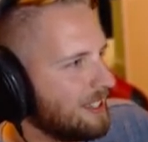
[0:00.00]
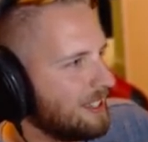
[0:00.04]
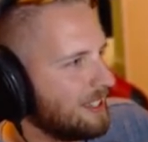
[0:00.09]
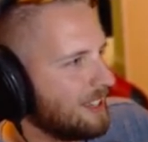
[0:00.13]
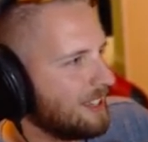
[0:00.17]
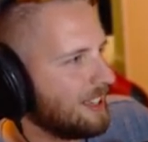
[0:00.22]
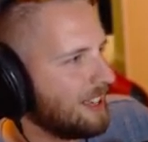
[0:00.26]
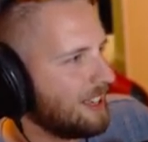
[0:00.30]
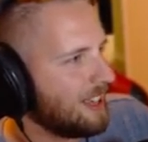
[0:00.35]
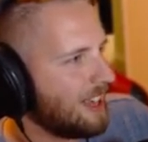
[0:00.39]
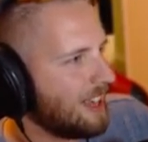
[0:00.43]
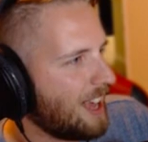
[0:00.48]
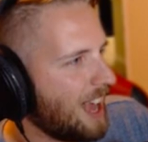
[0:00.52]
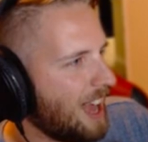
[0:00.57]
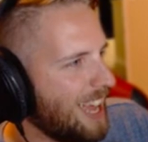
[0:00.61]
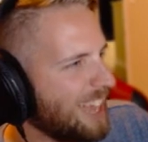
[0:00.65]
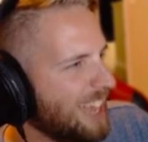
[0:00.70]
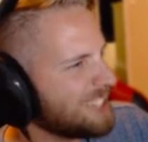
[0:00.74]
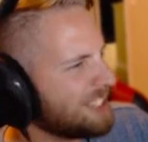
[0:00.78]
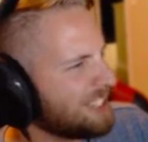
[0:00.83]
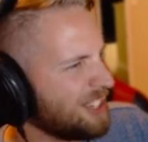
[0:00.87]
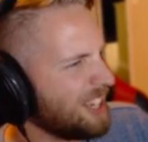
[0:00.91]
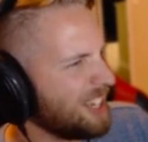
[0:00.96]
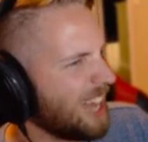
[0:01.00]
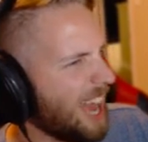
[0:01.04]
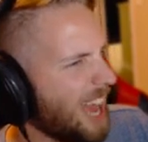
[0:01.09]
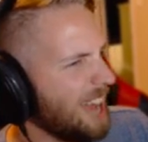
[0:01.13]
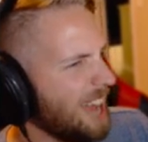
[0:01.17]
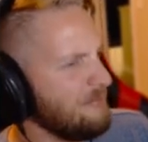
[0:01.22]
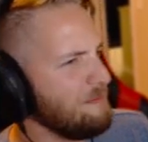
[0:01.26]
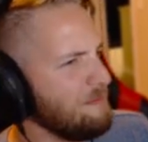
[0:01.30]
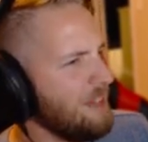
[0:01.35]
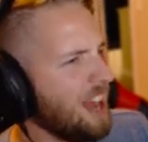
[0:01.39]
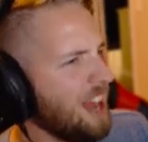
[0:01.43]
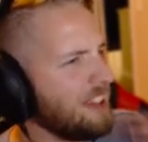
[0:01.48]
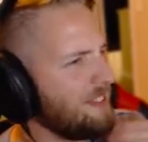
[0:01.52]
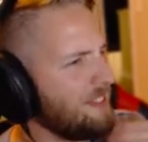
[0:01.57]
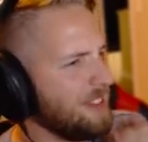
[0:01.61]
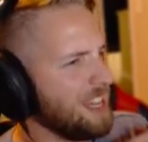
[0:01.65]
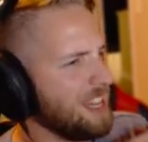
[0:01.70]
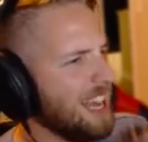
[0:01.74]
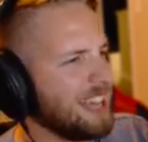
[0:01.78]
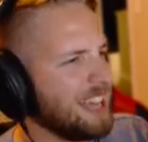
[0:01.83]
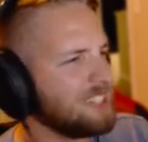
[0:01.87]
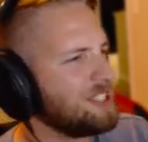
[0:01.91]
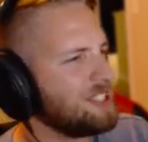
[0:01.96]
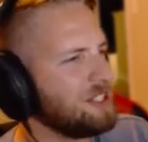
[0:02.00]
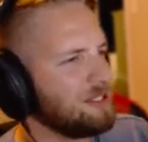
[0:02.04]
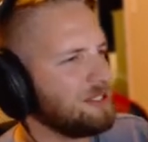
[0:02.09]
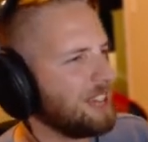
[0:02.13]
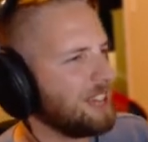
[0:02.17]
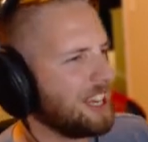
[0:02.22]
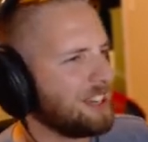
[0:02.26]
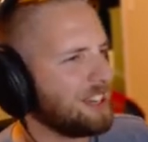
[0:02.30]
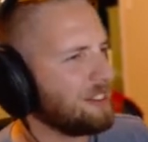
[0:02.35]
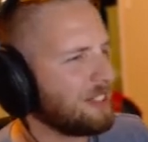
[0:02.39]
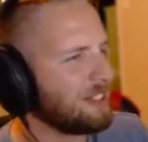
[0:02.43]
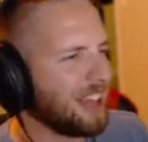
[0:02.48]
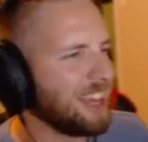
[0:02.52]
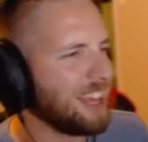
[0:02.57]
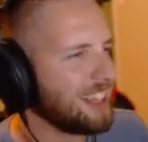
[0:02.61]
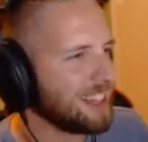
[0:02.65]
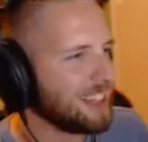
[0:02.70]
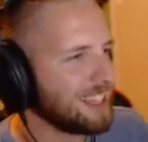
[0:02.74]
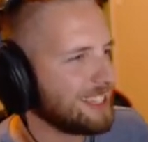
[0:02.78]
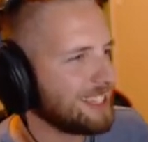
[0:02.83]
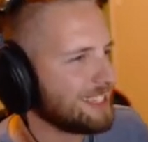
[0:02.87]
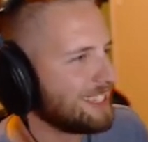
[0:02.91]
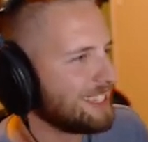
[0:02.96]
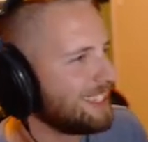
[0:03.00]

I'm not even next to you, and I don't like this.